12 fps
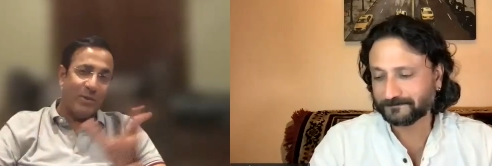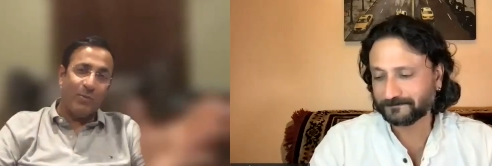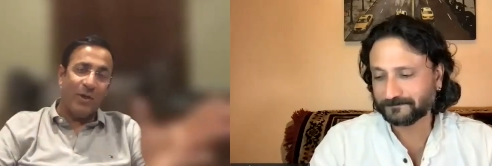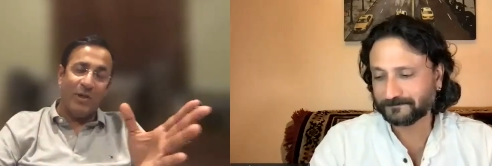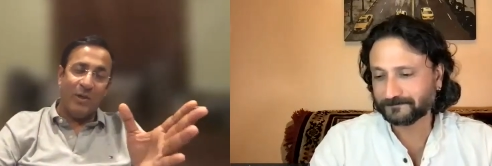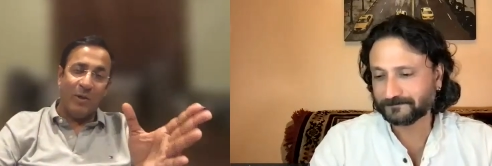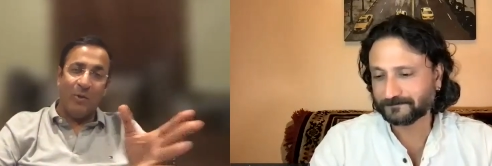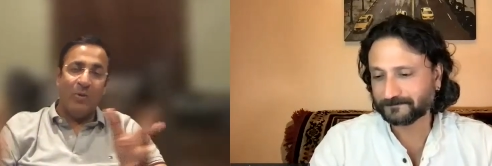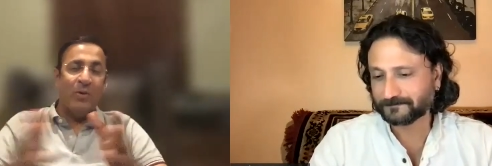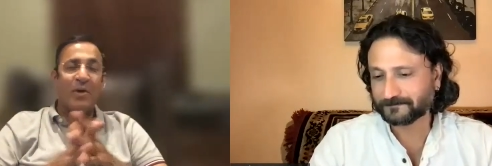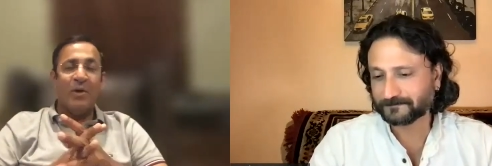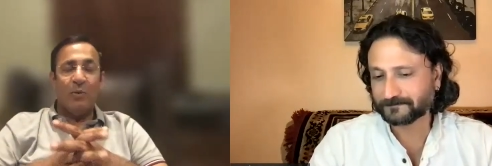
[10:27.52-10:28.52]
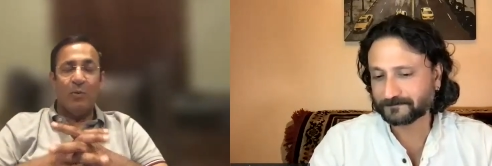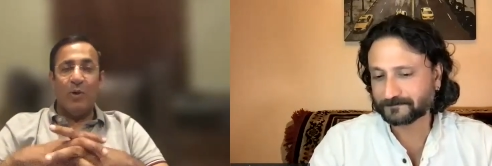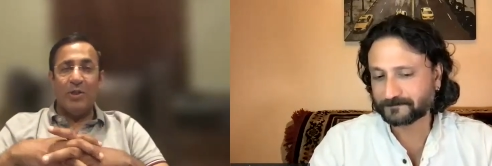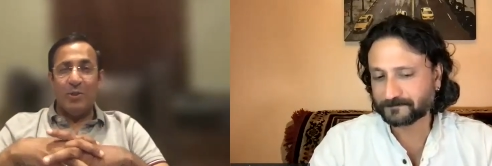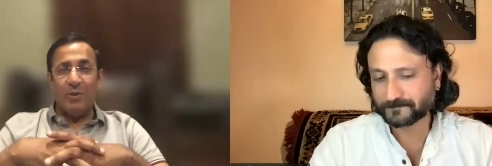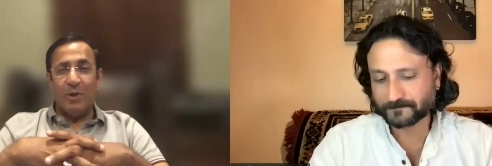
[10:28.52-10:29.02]
Speaker 1: want to know what
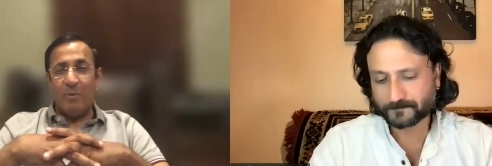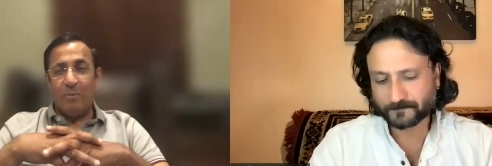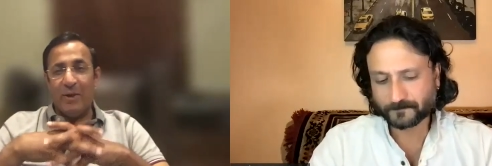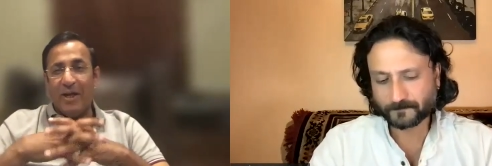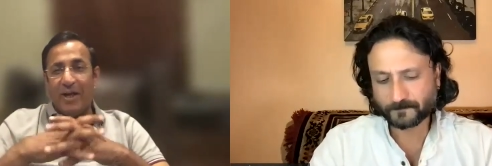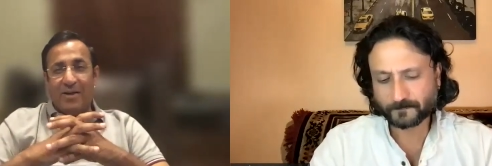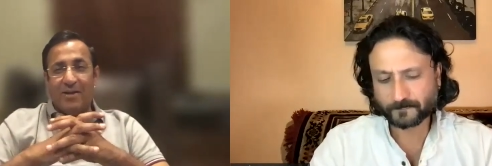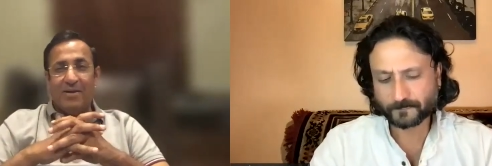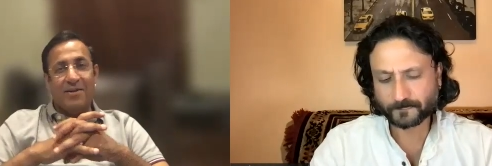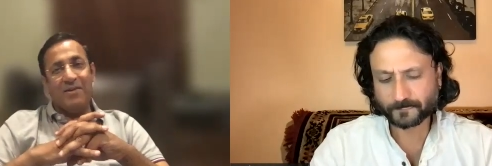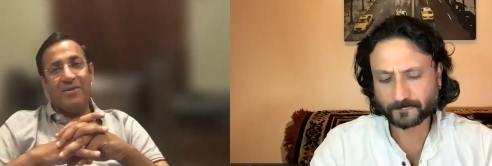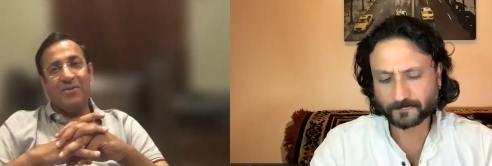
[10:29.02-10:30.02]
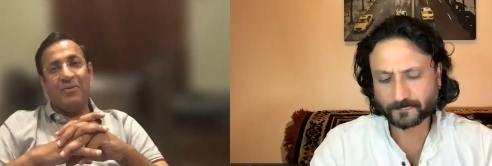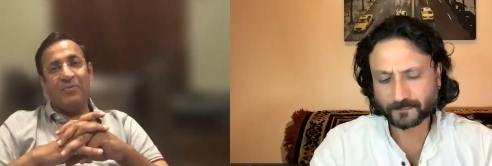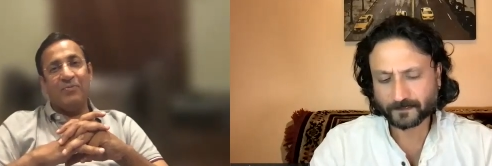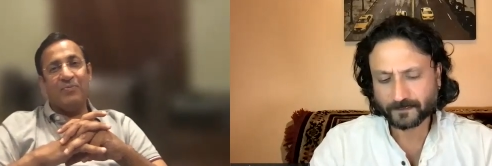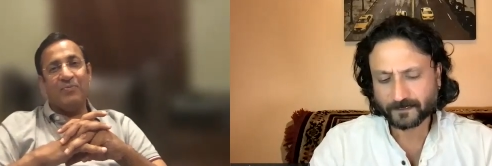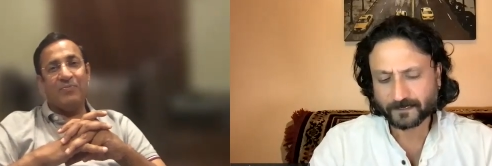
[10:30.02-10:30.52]
your pick.
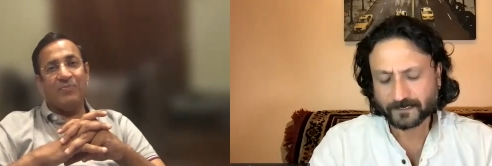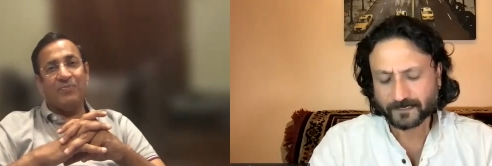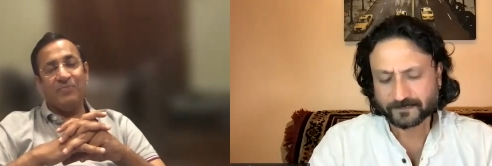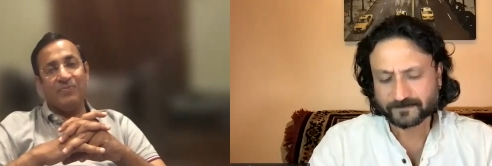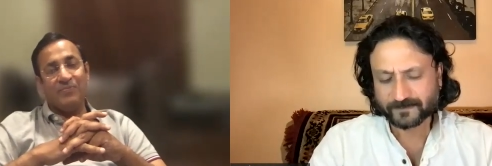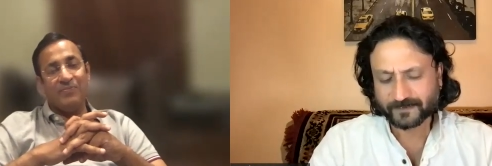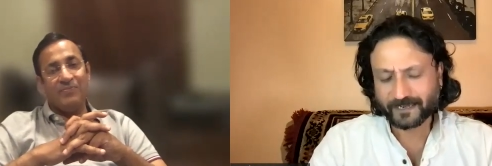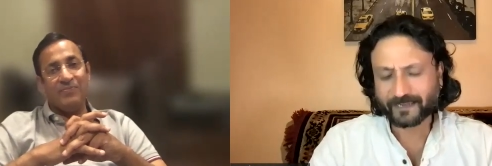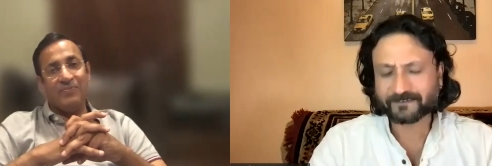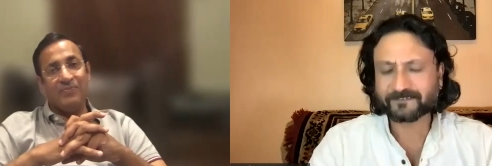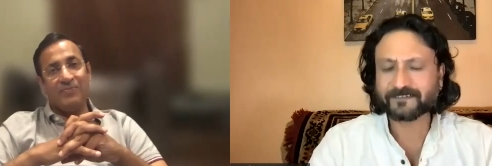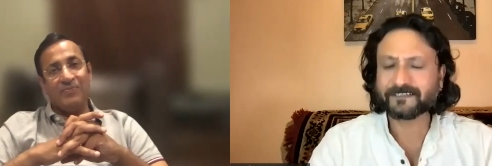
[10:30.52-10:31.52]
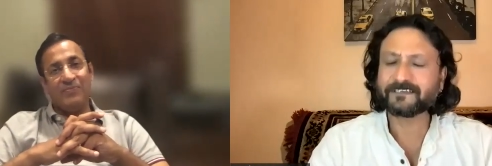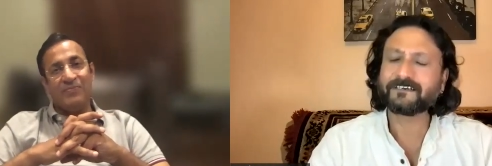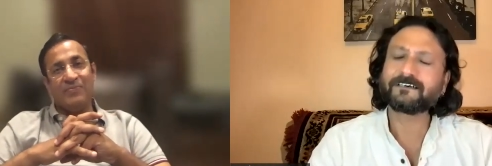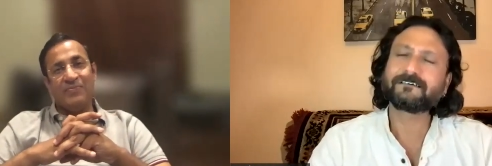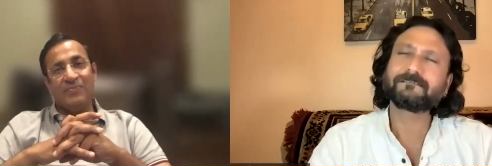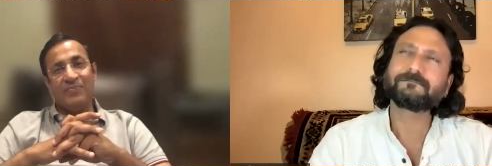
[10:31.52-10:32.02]
Speaker 2: See, acting,
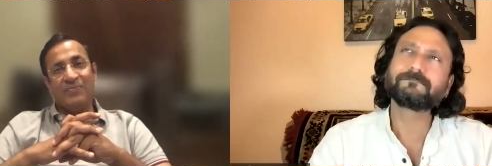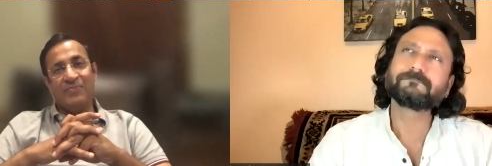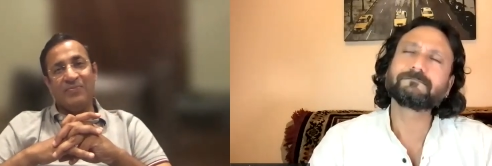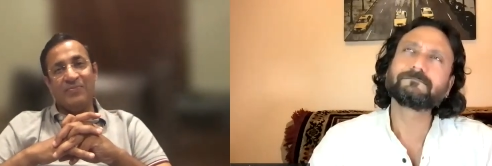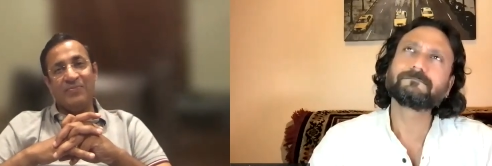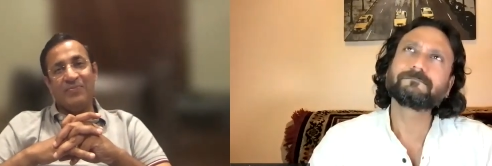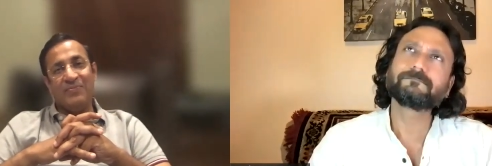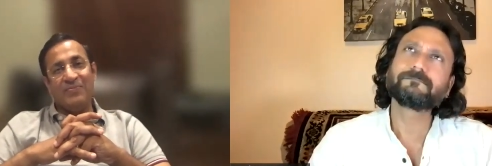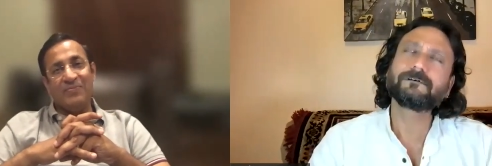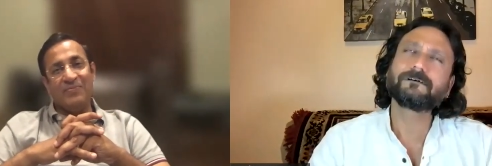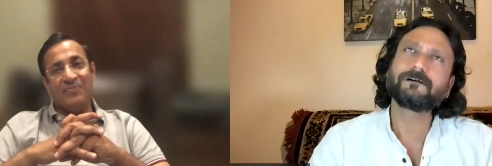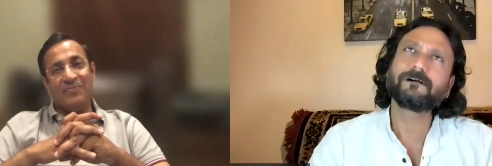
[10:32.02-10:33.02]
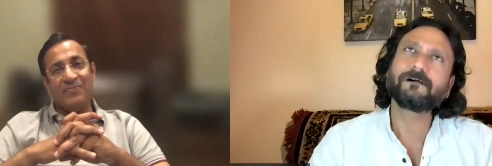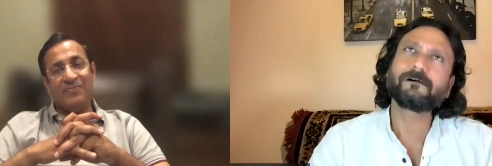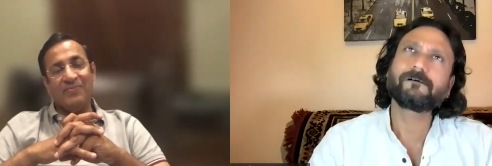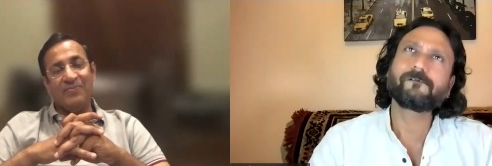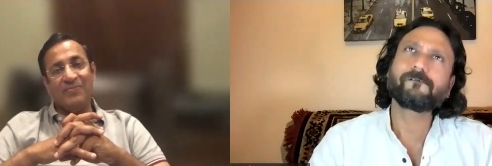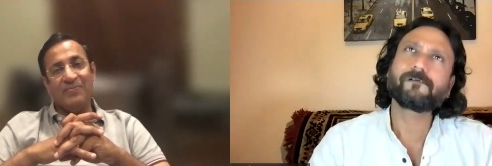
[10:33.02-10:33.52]
uh,
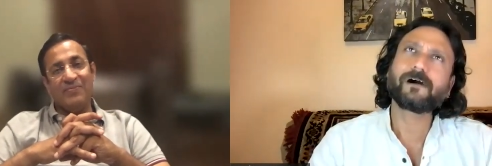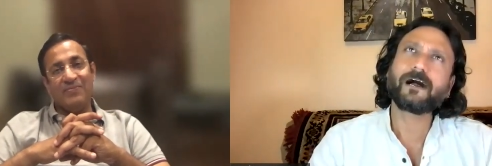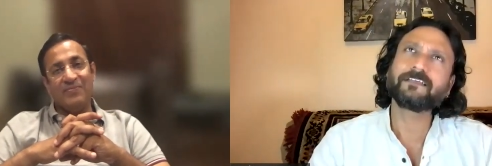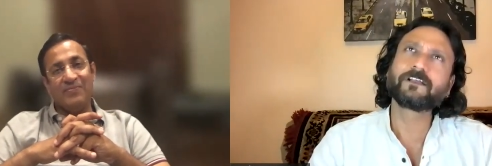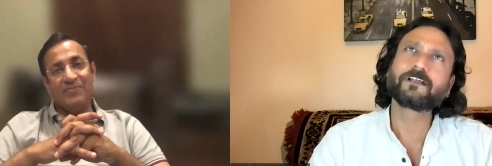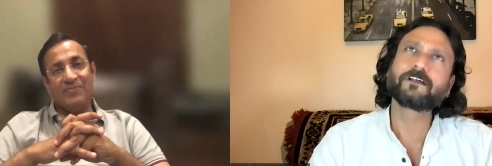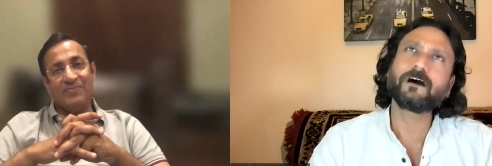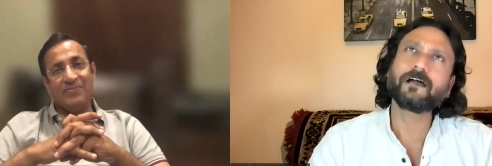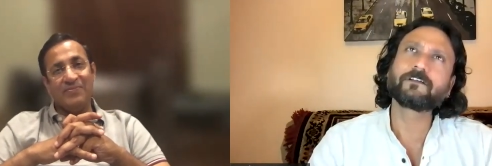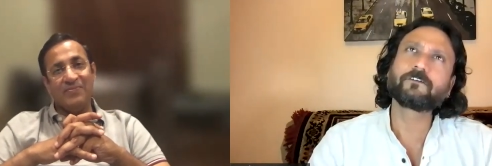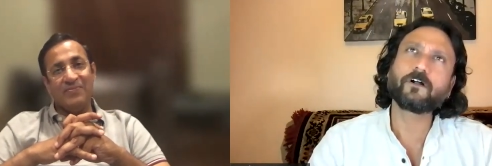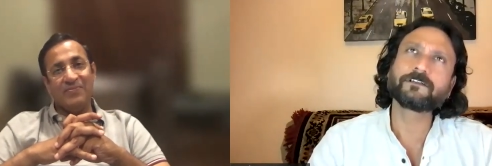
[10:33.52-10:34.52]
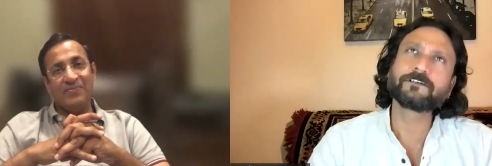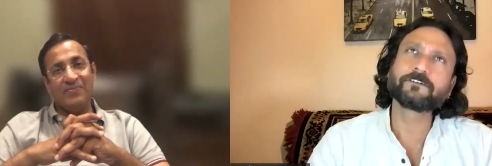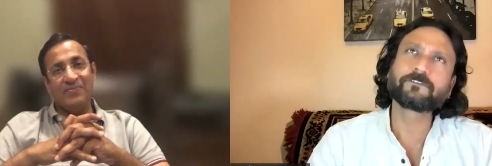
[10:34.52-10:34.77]
uh, I, got, I got into